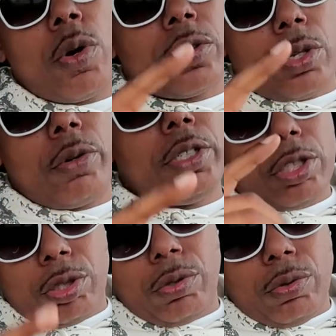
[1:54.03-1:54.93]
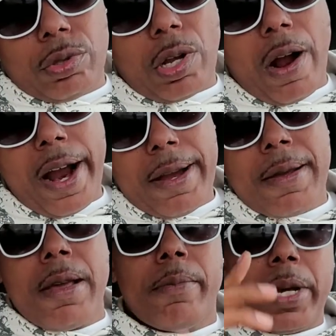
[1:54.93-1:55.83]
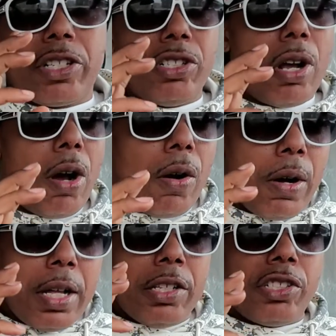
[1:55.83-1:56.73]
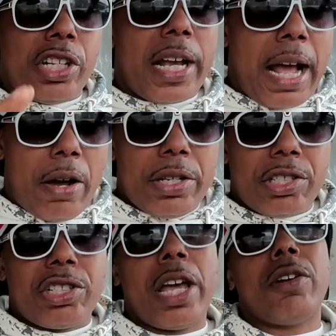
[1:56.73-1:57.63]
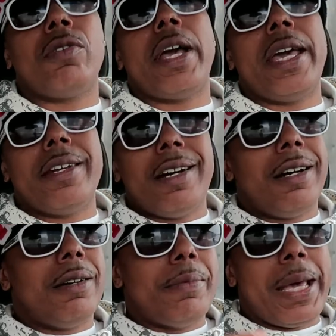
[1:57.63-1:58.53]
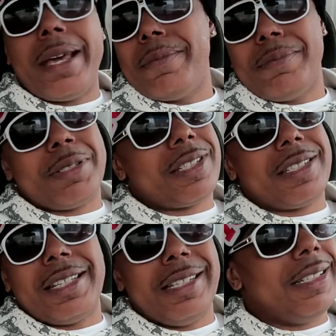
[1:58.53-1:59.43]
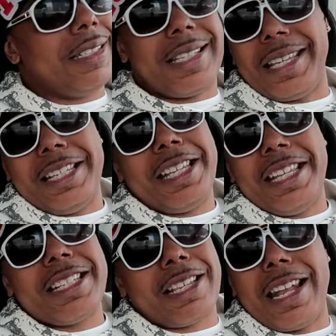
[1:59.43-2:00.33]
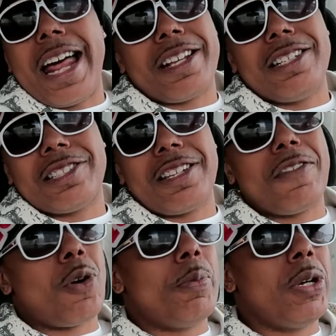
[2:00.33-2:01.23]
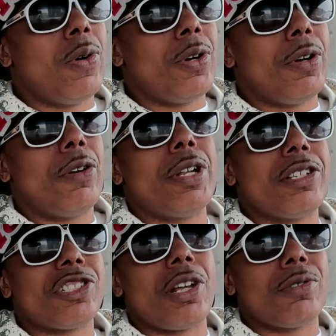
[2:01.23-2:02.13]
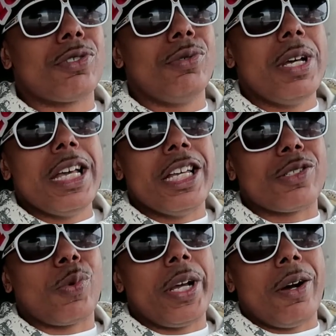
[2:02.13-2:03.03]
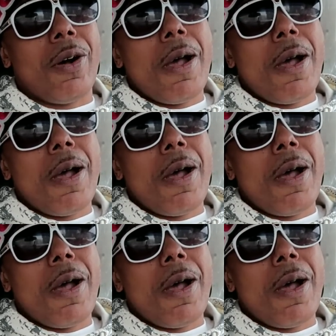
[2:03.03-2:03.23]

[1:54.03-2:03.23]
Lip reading: on 32s. All right, make sure y'all check out his channel. And man, it's a lot of good stuff gonna be going on that channel too as well.